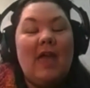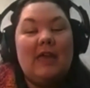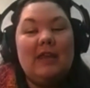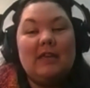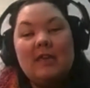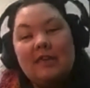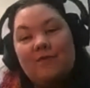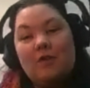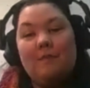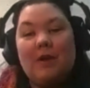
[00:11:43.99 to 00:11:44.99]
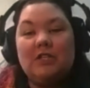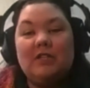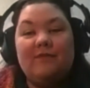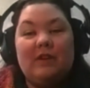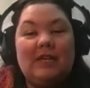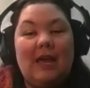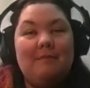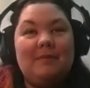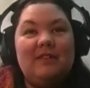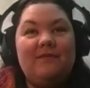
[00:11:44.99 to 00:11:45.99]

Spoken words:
and it can give you a bunch of different types.